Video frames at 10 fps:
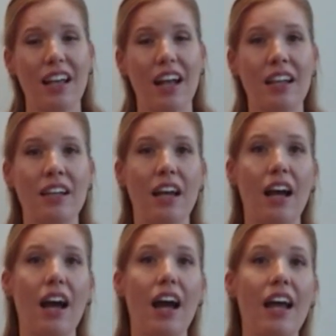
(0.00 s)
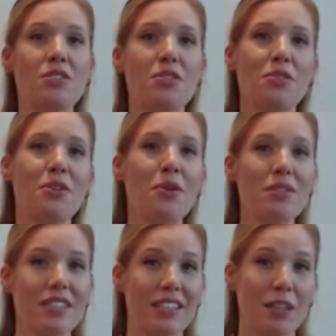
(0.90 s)
And as you're
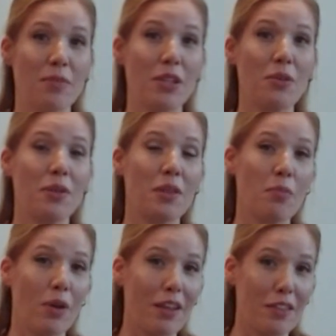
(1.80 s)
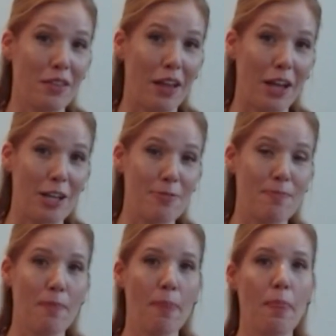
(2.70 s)
noticing, I'm cueing the breath a lot
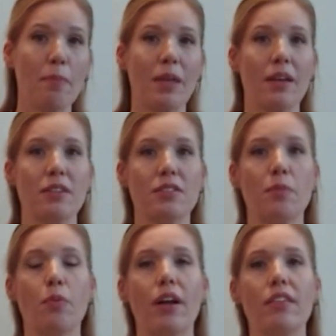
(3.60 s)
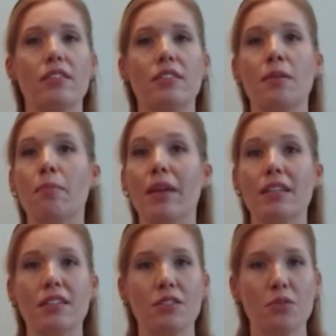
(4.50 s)
because the breath is an
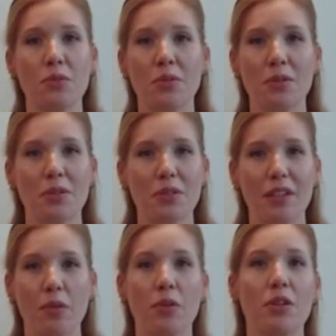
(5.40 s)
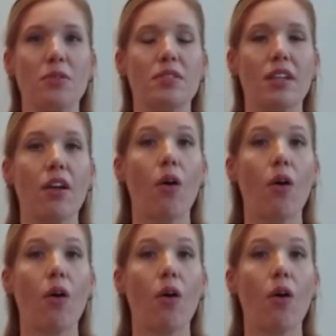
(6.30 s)
amazing tool that we're using